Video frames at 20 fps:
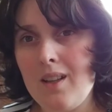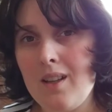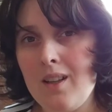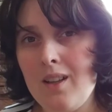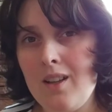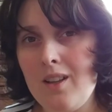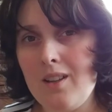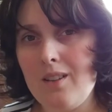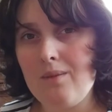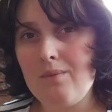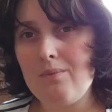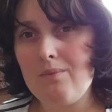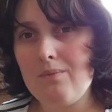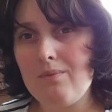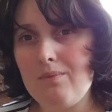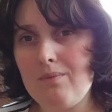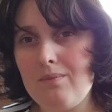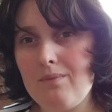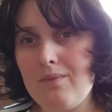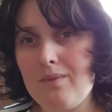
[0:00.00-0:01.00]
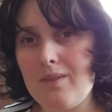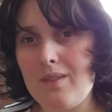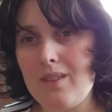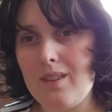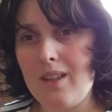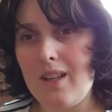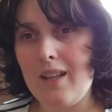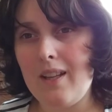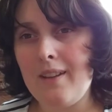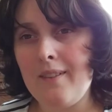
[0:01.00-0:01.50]
it
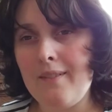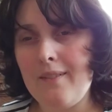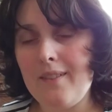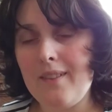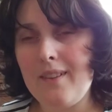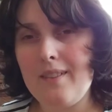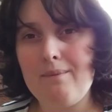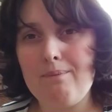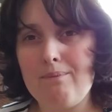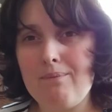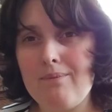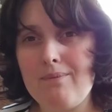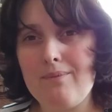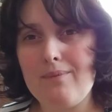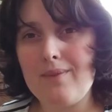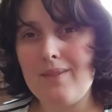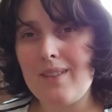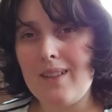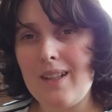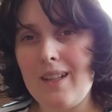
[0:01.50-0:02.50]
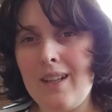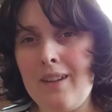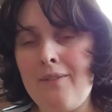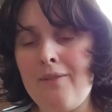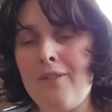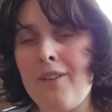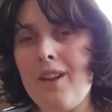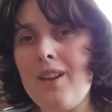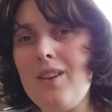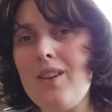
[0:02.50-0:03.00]
felt like too
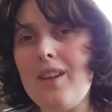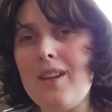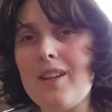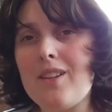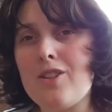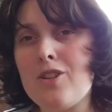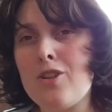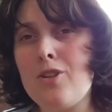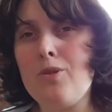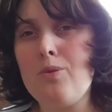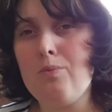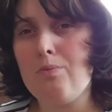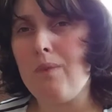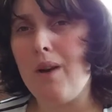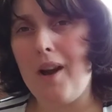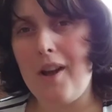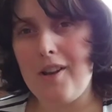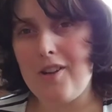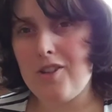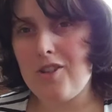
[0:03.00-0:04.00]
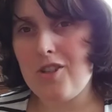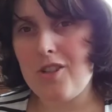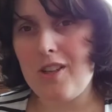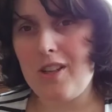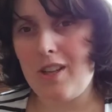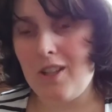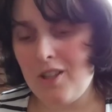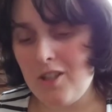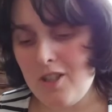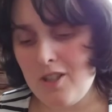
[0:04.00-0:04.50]
much. Like, it just felt like there
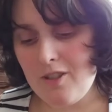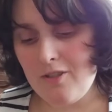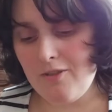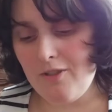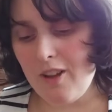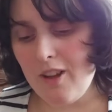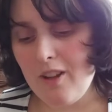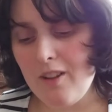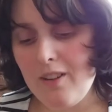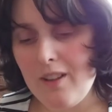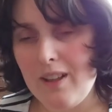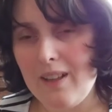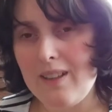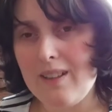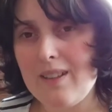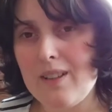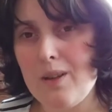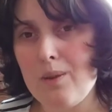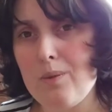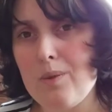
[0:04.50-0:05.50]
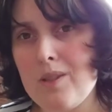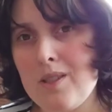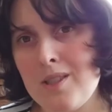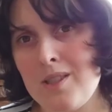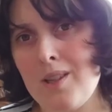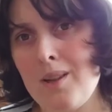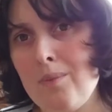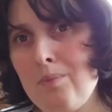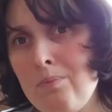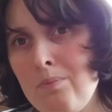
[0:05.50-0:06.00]
were some places in the
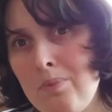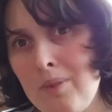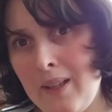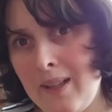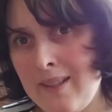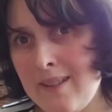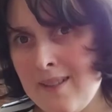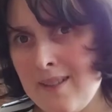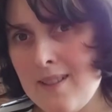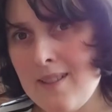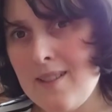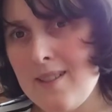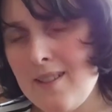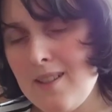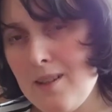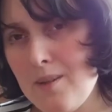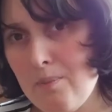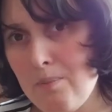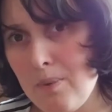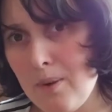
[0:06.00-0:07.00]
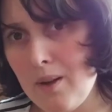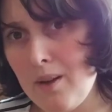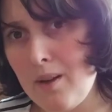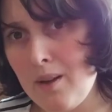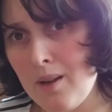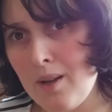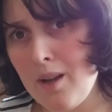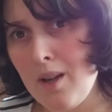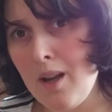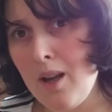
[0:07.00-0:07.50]
book where
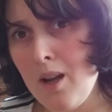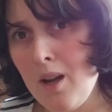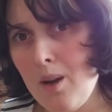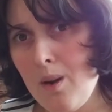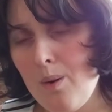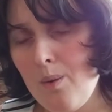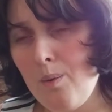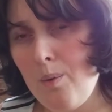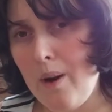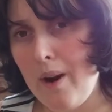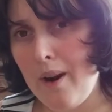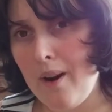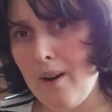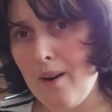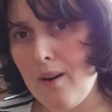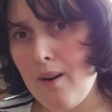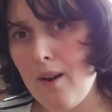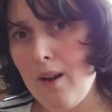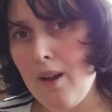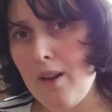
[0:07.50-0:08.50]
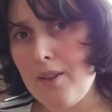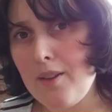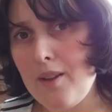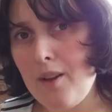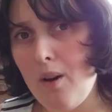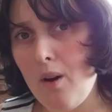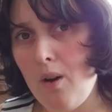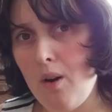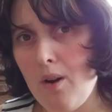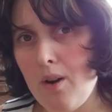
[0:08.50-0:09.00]
the author, it was
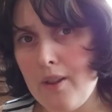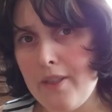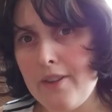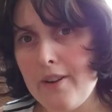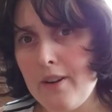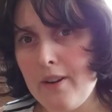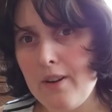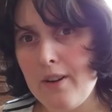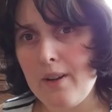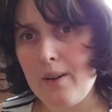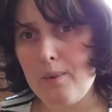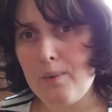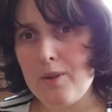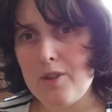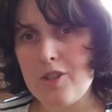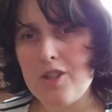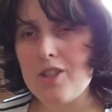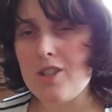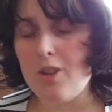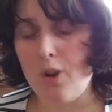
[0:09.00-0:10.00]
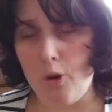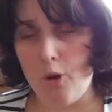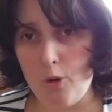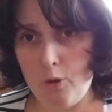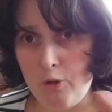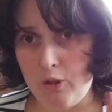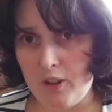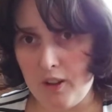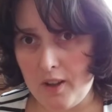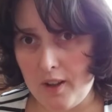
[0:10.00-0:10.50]
just overkill for
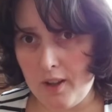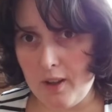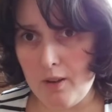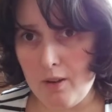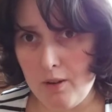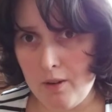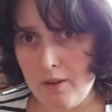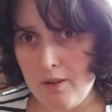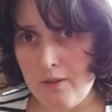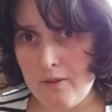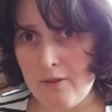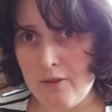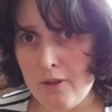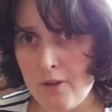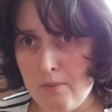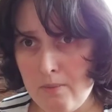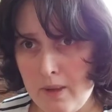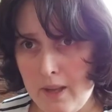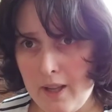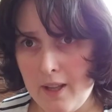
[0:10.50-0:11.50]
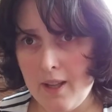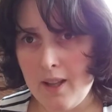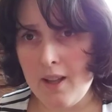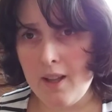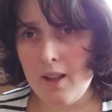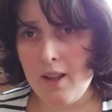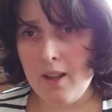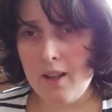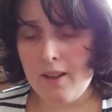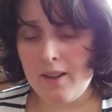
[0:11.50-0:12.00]
me. Like in the
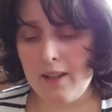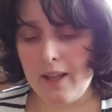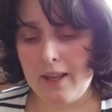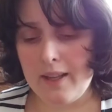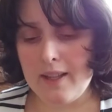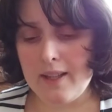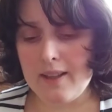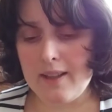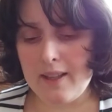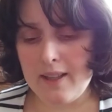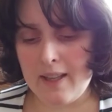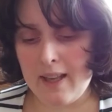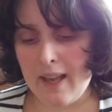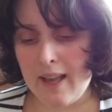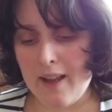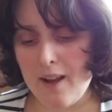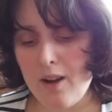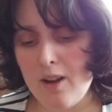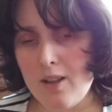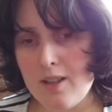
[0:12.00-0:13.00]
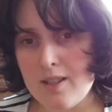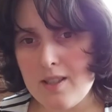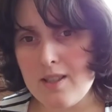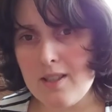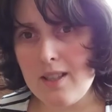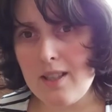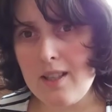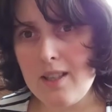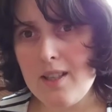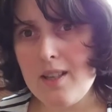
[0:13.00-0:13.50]
chaos scene in New Beijing,
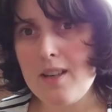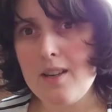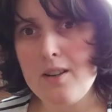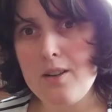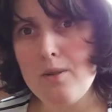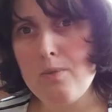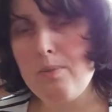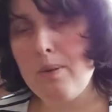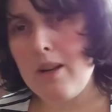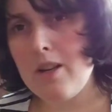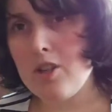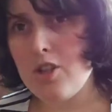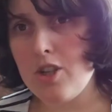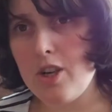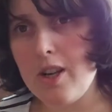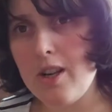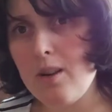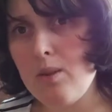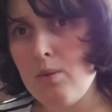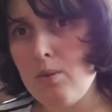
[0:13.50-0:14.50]
where they were coming in